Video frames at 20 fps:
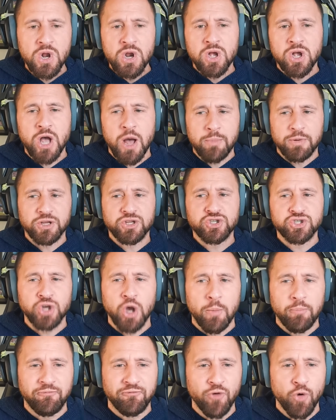couple of
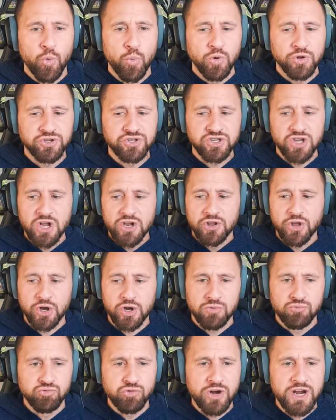top forwards that
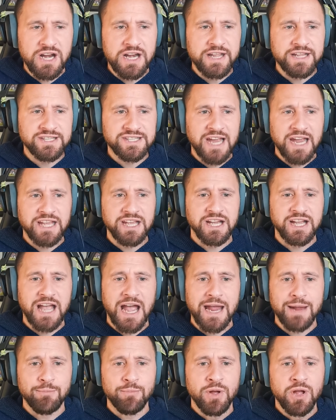can really take a
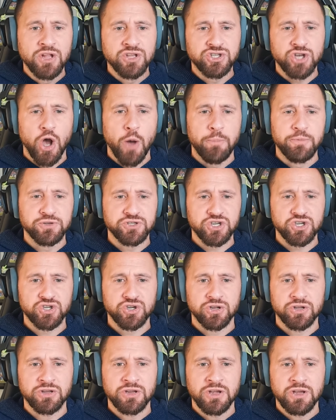game to
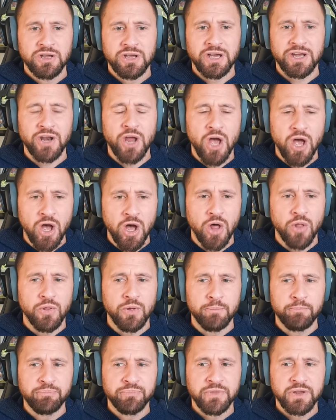opposition and hurt
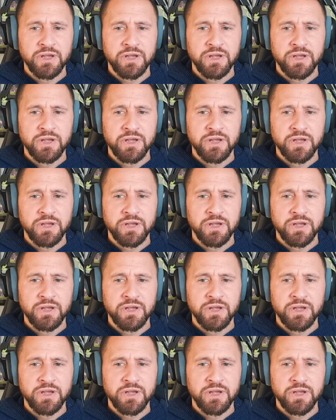them.